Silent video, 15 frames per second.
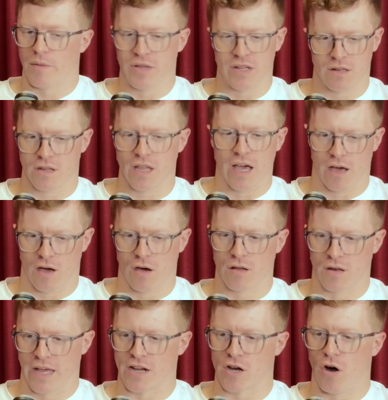I mean, yeah,
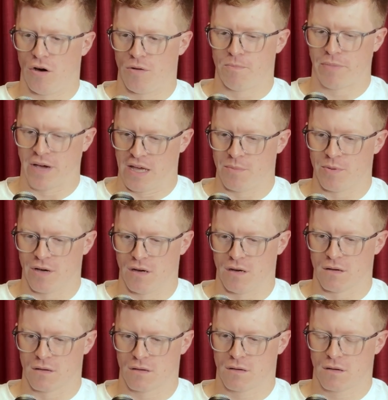like on
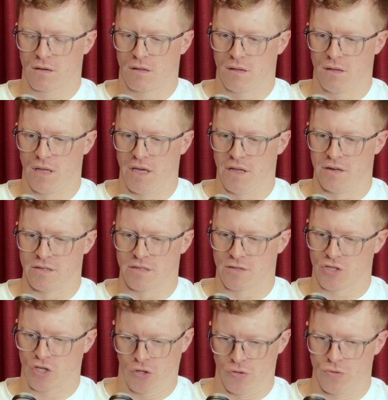paper, it is a
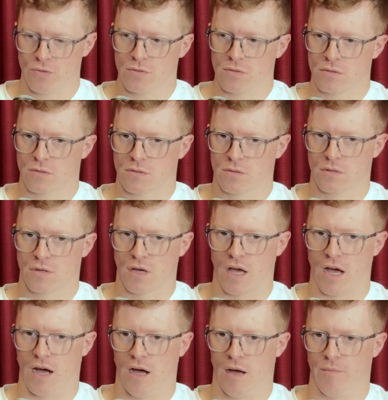2.
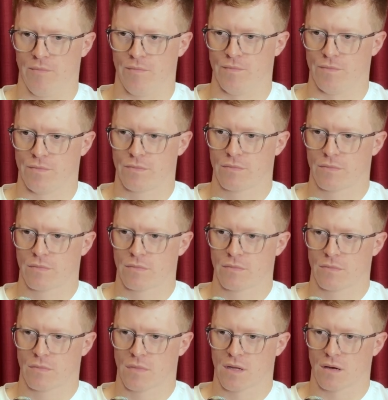And
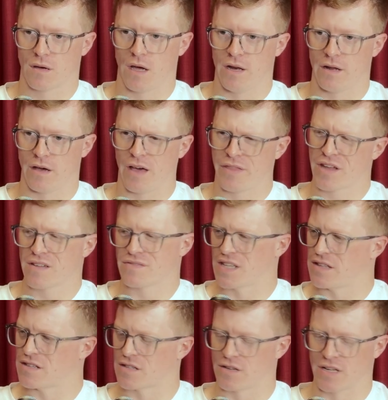I think I've said
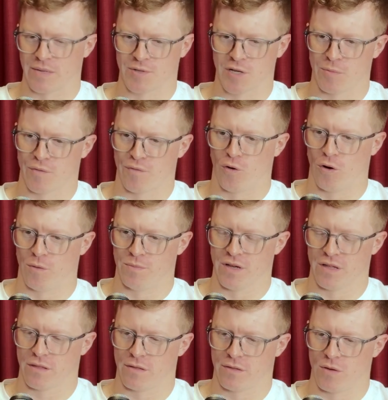this on an episode before,
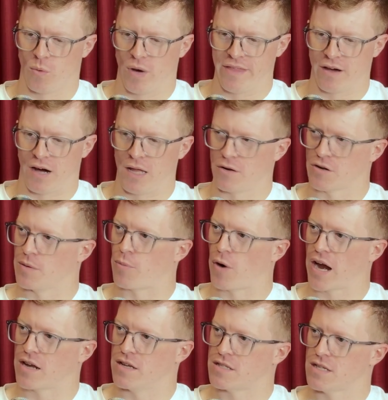but the way that I look at
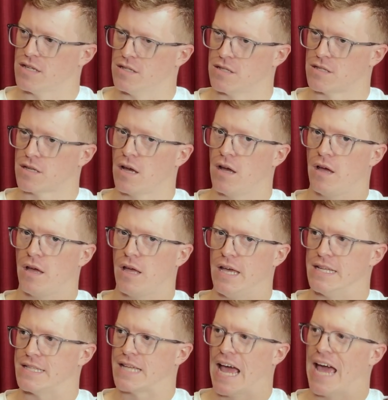brackets is
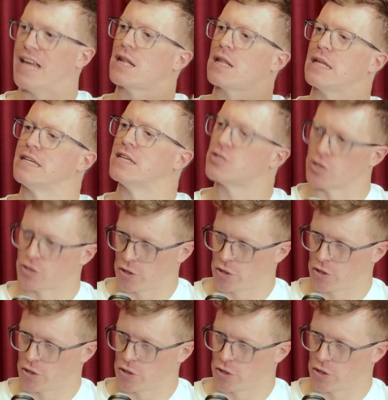it's at least a